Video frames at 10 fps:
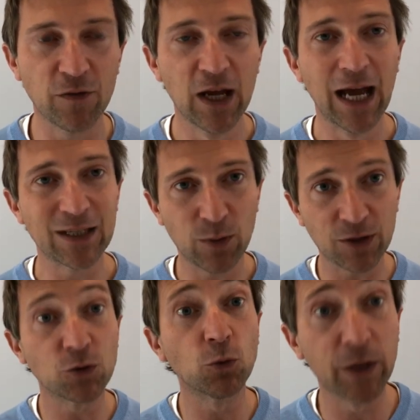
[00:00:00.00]
as well
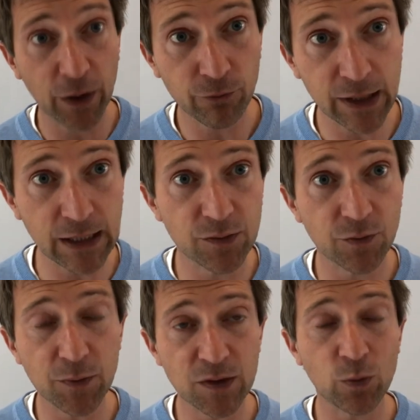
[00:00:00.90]
as all the other readings from
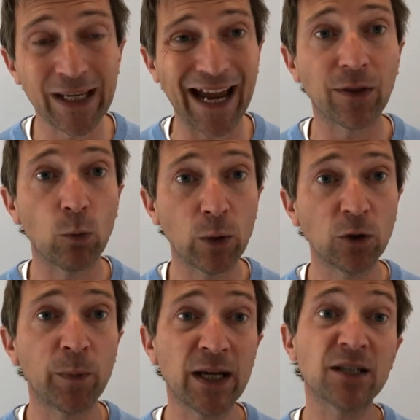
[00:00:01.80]
this week. And there will
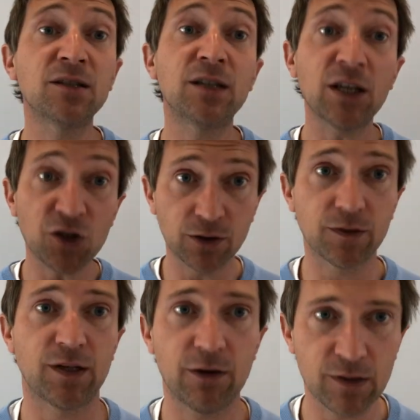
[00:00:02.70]
be an additional
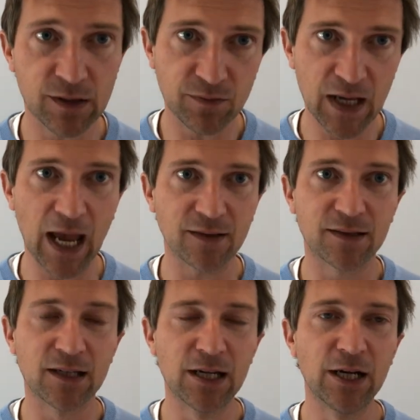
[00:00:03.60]
series of
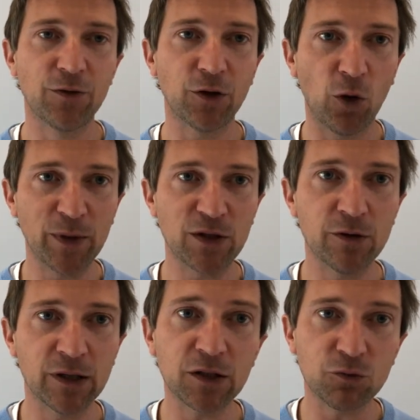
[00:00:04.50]
texts that I'll be
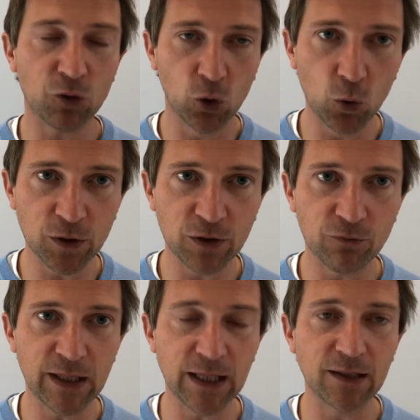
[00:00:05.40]
doing as recorded
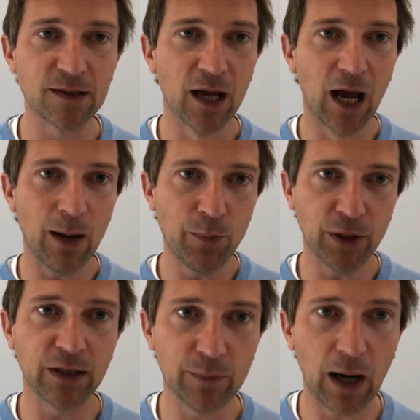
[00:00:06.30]
readings and
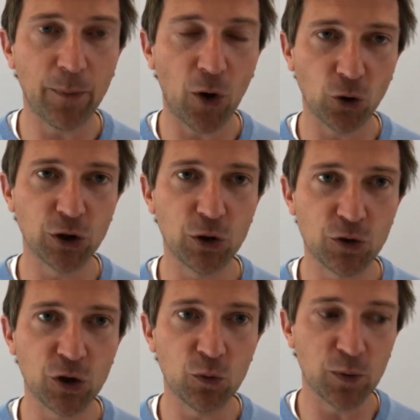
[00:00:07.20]
putting them up on
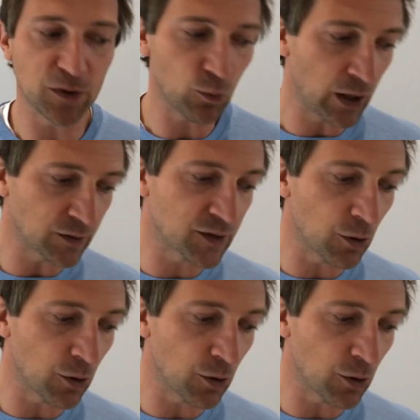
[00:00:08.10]
YouTube as well. So